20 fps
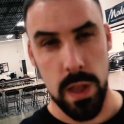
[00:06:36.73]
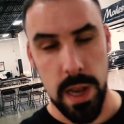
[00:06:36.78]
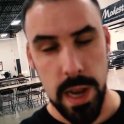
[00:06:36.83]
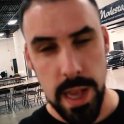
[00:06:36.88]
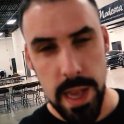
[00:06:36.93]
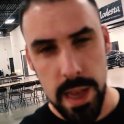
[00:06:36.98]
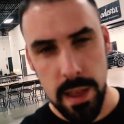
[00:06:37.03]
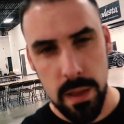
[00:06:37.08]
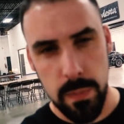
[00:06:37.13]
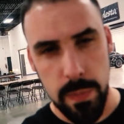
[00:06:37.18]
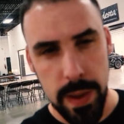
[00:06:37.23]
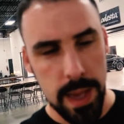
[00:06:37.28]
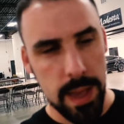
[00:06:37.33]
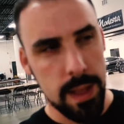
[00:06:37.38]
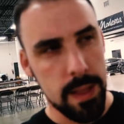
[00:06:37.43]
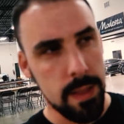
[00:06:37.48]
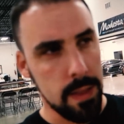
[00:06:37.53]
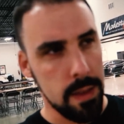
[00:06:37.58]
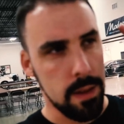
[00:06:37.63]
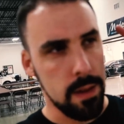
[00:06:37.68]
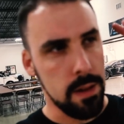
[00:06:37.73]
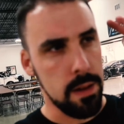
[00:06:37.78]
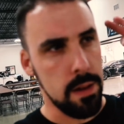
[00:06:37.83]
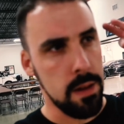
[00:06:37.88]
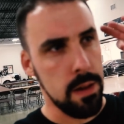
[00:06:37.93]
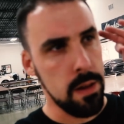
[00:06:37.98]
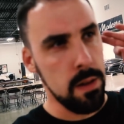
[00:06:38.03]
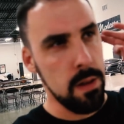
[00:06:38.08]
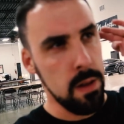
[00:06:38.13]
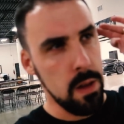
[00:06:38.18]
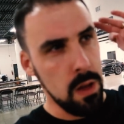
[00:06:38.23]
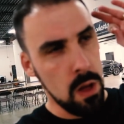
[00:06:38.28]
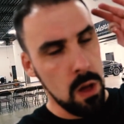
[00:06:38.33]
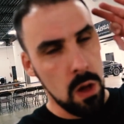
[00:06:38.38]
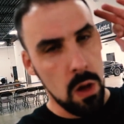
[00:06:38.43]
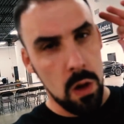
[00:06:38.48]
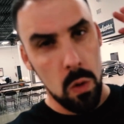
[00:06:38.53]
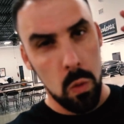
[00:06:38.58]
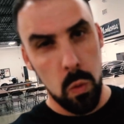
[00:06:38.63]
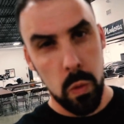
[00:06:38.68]
Today has been the
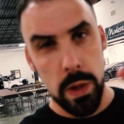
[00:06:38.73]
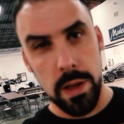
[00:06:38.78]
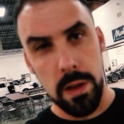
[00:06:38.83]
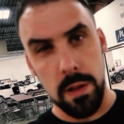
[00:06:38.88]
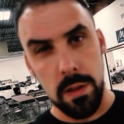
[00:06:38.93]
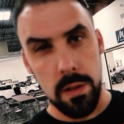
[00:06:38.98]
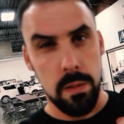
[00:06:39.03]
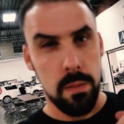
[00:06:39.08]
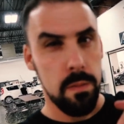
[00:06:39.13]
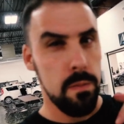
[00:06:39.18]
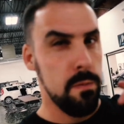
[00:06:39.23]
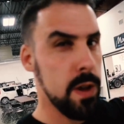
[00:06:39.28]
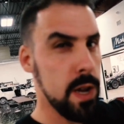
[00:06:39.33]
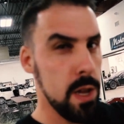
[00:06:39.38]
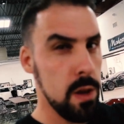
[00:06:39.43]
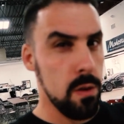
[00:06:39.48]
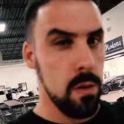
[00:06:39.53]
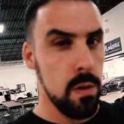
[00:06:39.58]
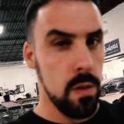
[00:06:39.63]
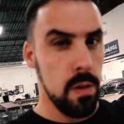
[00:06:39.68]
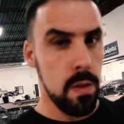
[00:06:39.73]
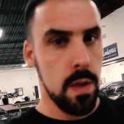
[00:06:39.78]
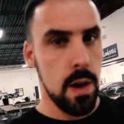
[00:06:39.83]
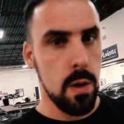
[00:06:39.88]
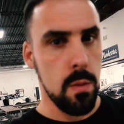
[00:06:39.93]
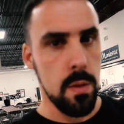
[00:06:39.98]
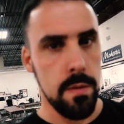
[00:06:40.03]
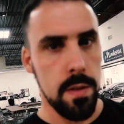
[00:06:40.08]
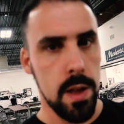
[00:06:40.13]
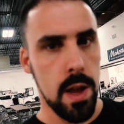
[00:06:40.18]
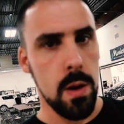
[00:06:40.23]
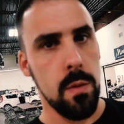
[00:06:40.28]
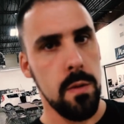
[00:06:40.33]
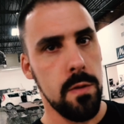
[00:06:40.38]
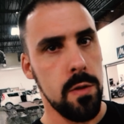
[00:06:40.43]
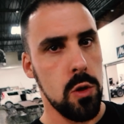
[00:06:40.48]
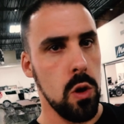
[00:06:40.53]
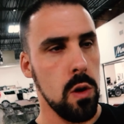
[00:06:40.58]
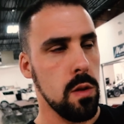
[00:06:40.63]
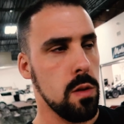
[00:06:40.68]
wheel video that we've done.
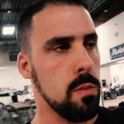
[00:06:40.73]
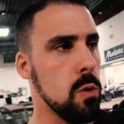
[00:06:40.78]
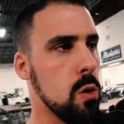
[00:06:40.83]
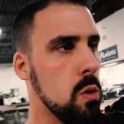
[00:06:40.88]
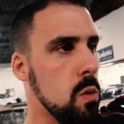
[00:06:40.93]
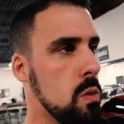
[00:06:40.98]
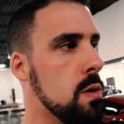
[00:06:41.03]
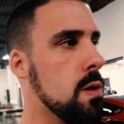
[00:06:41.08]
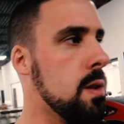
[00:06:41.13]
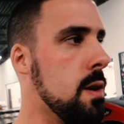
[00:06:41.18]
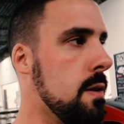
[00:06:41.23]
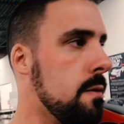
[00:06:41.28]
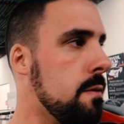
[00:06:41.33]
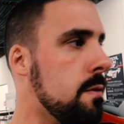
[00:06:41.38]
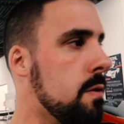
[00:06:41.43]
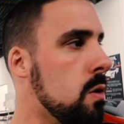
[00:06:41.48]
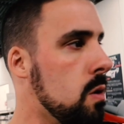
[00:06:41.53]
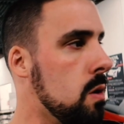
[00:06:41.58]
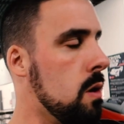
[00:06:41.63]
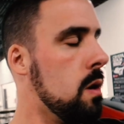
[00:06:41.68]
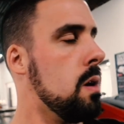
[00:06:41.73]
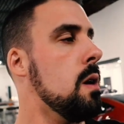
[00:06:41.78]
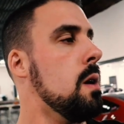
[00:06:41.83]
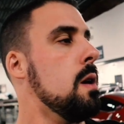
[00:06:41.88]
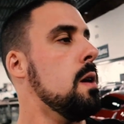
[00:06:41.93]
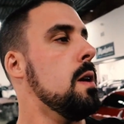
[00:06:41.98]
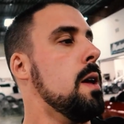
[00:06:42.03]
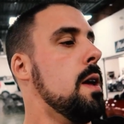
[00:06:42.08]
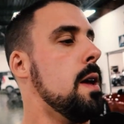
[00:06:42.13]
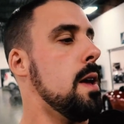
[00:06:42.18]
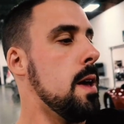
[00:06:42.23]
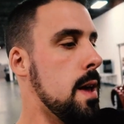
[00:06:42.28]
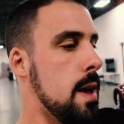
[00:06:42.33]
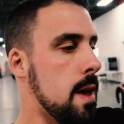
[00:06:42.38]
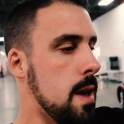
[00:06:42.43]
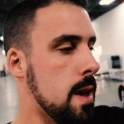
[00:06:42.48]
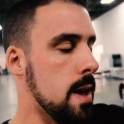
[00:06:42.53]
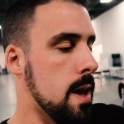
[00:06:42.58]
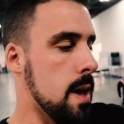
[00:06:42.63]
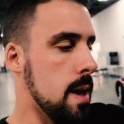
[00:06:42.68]
We've shot some cool stuff for
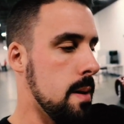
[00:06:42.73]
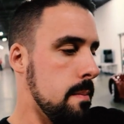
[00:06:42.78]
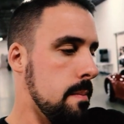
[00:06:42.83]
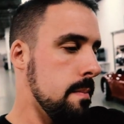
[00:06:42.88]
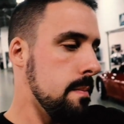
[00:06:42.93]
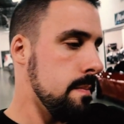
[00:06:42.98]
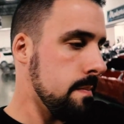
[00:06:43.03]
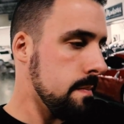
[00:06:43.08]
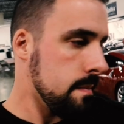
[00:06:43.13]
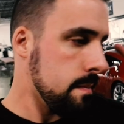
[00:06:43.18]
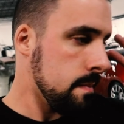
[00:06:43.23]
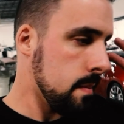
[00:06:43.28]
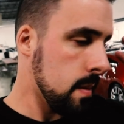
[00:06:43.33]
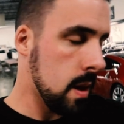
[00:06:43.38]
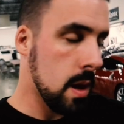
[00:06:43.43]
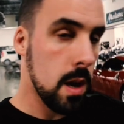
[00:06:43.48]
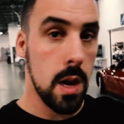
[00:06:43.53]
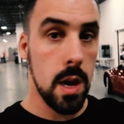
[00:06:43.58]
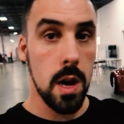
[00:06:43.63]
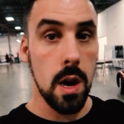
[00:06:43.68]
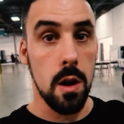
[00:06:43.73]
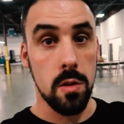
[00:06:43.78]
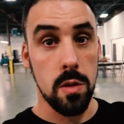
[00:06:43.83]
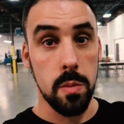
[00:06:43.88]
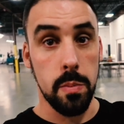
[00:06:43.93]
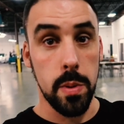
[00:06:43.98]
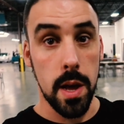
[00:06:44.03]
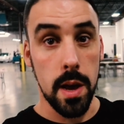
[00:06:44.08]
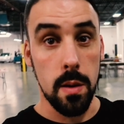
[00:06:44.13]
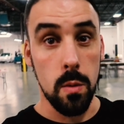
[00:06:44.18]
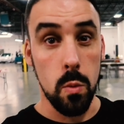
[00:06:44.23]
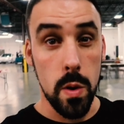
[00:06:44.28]
car supply